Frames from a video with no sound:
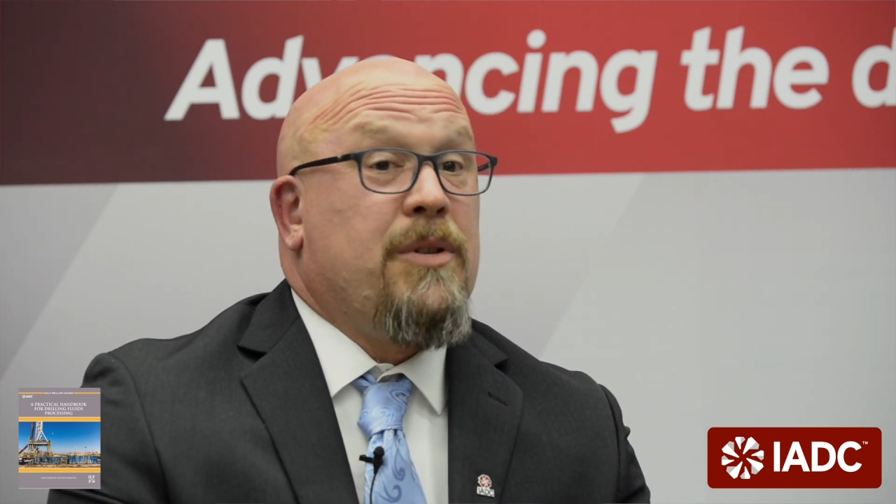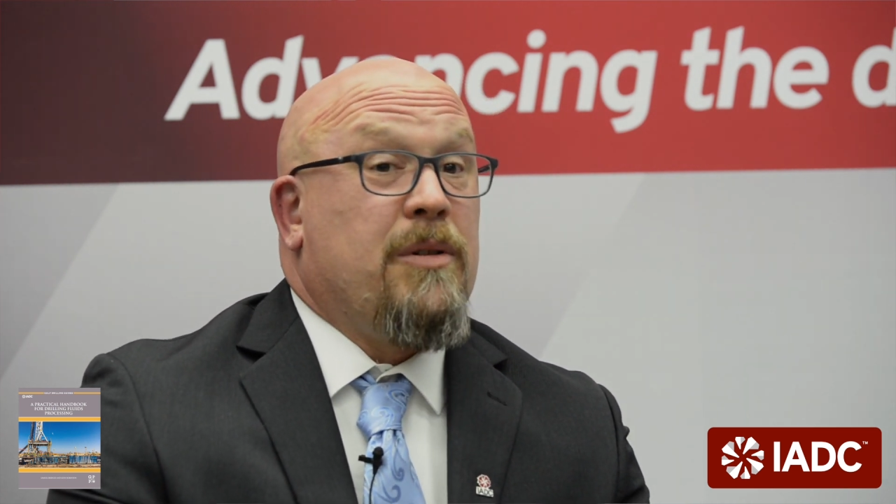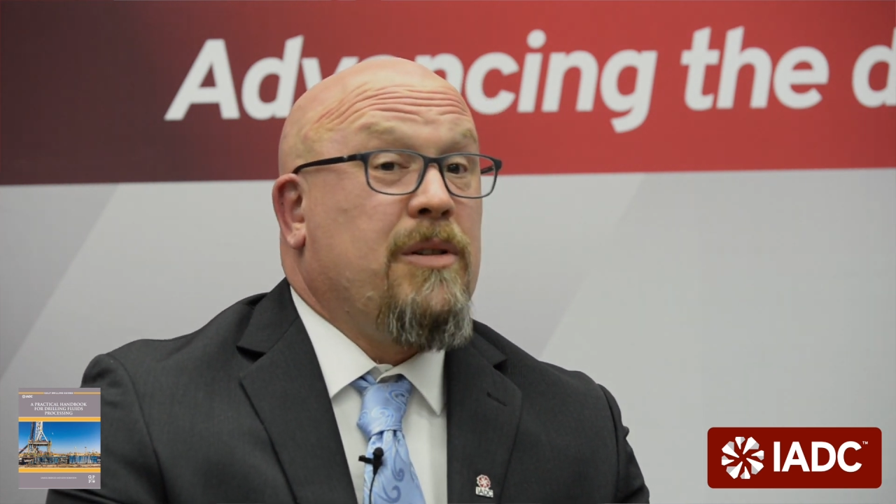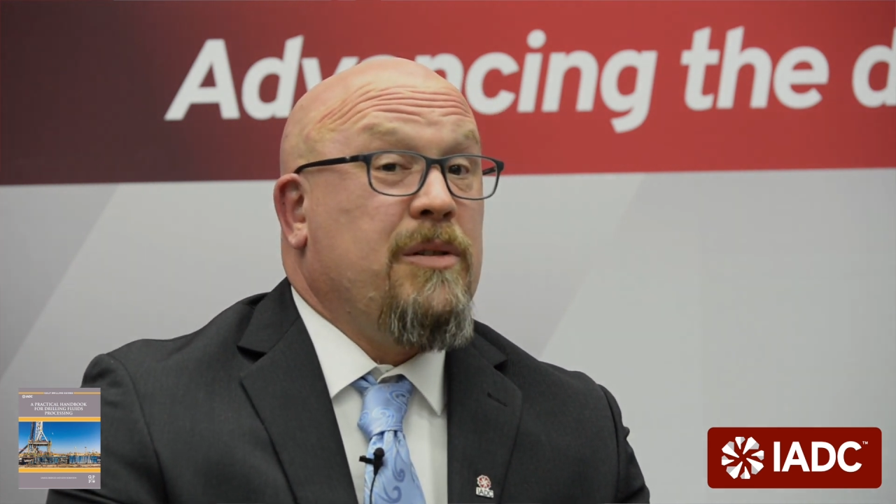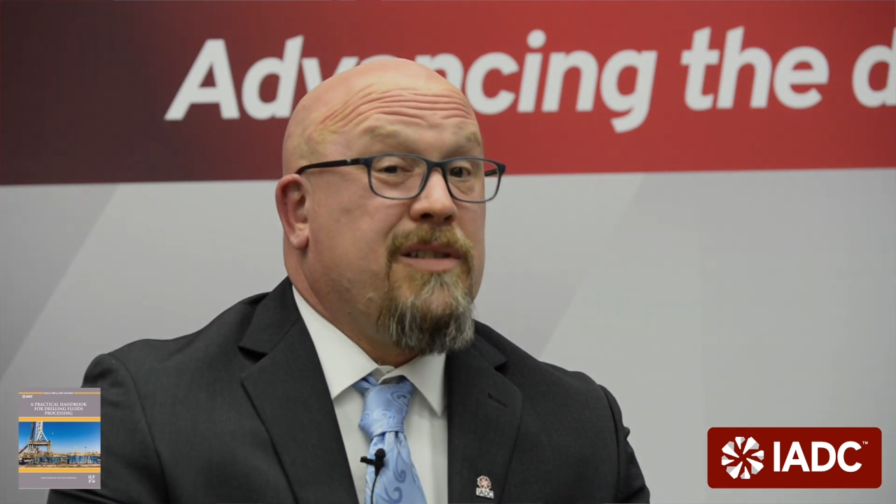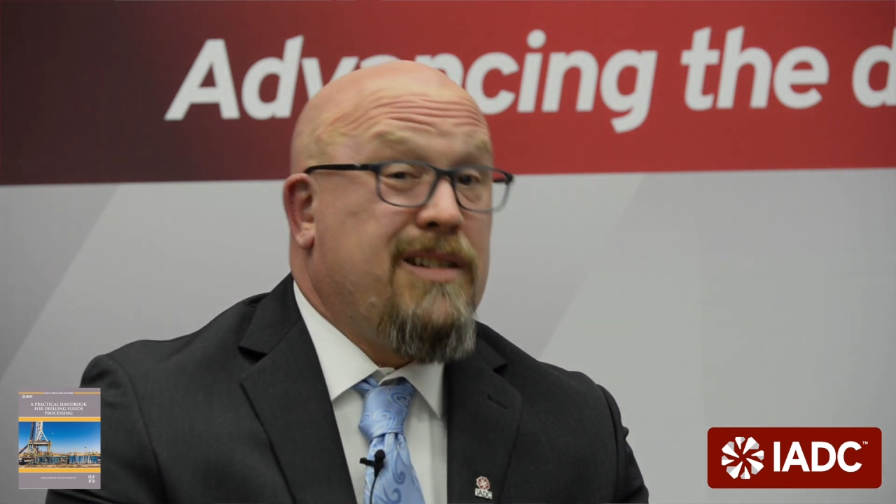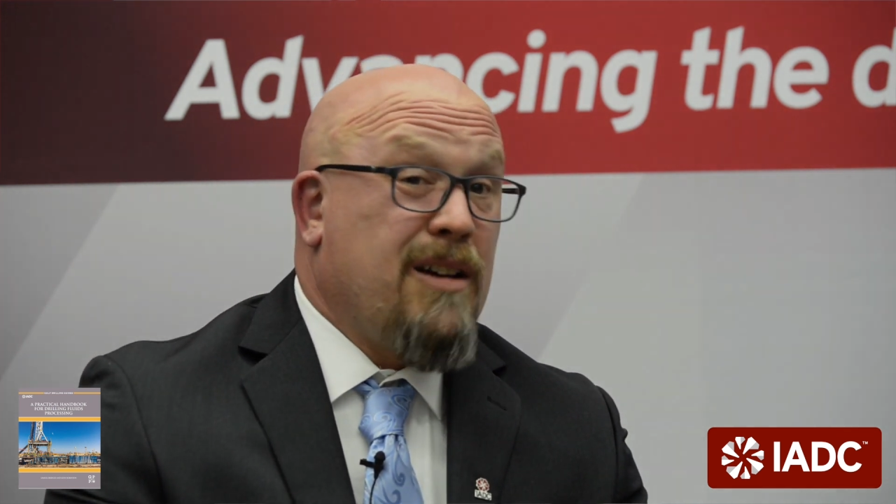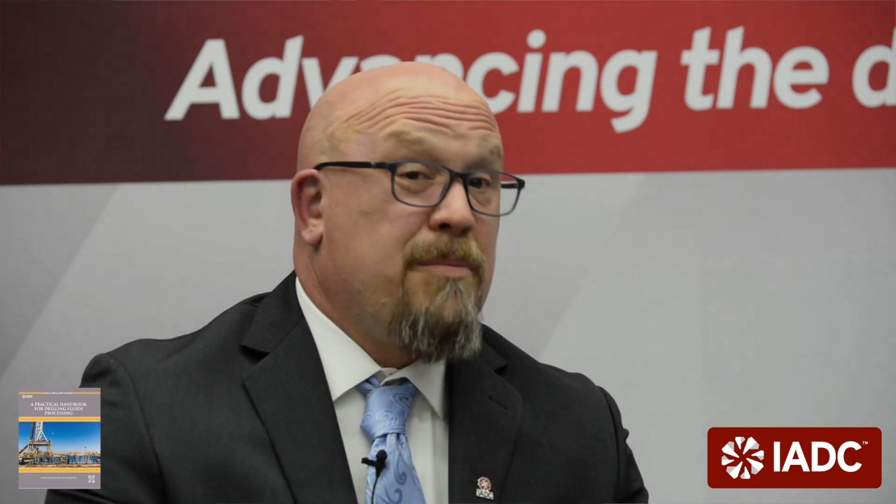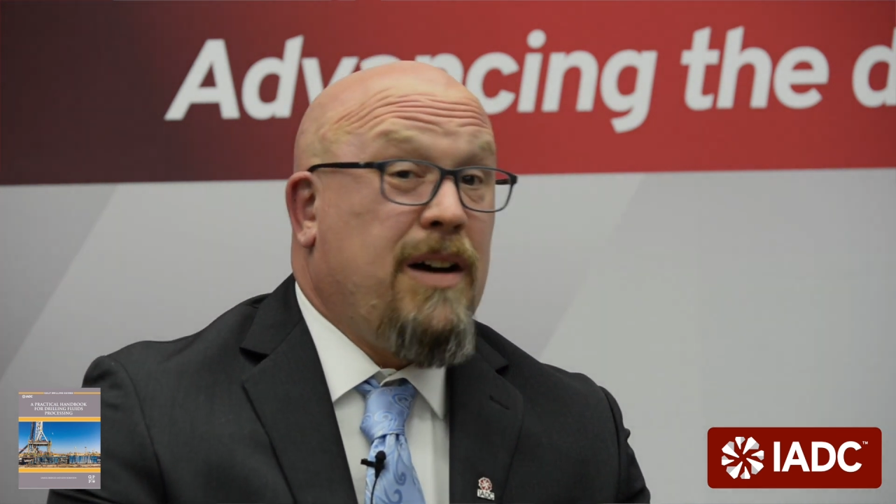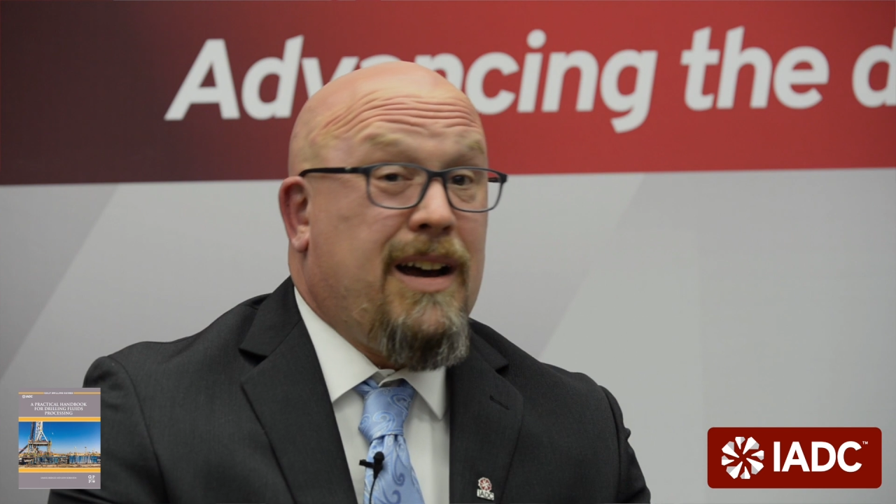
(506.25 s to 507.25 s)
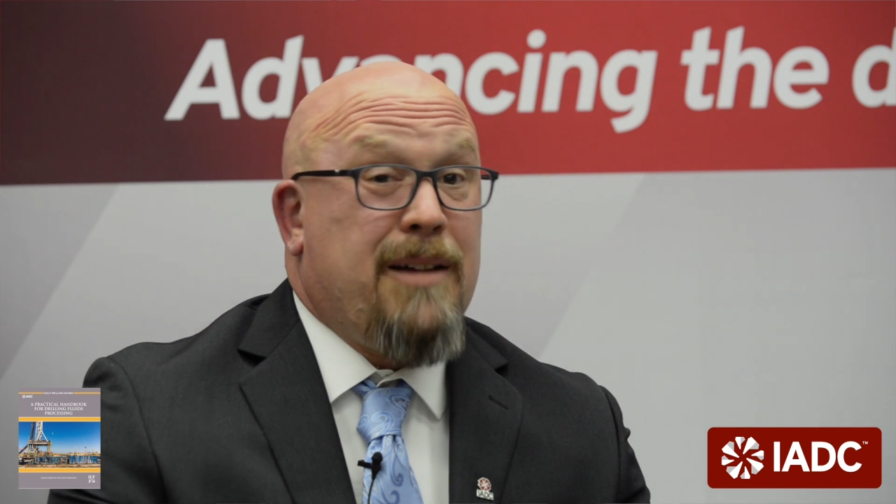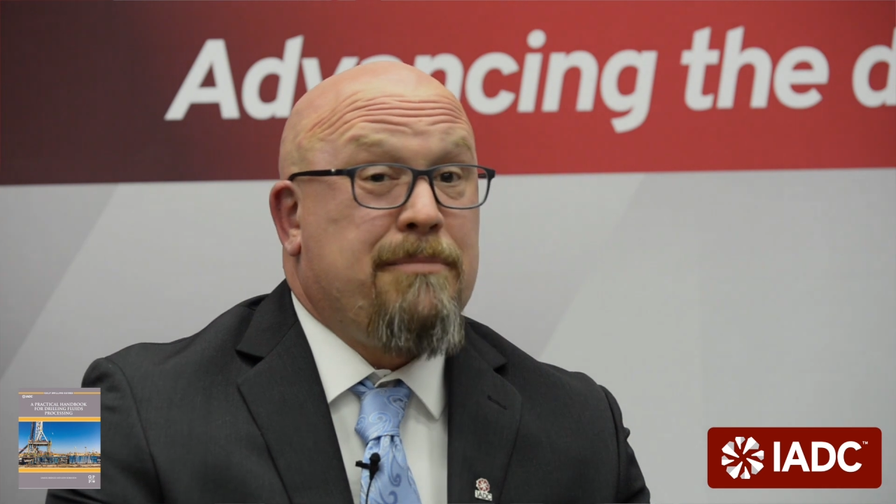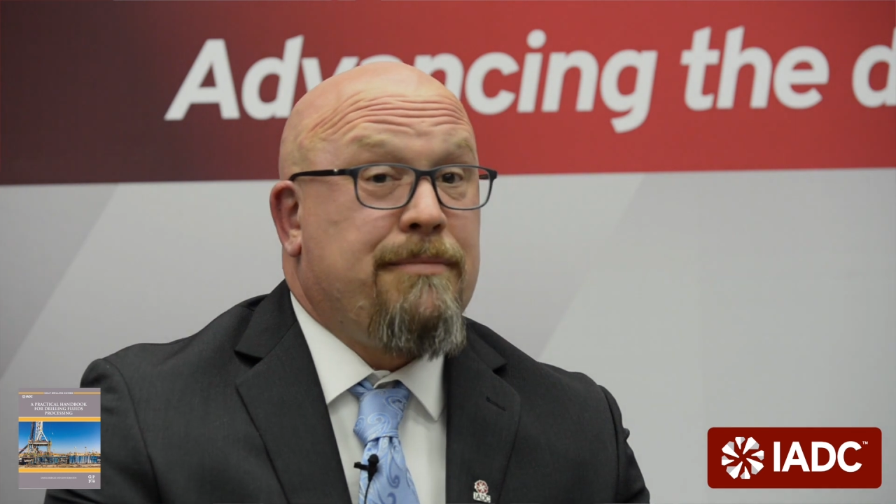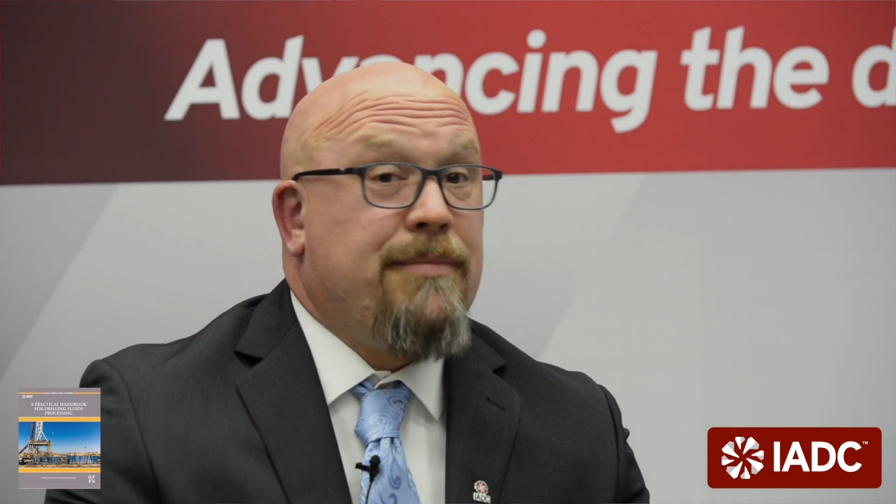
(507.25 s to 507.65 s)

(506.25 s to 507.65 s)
to include stuck pipe,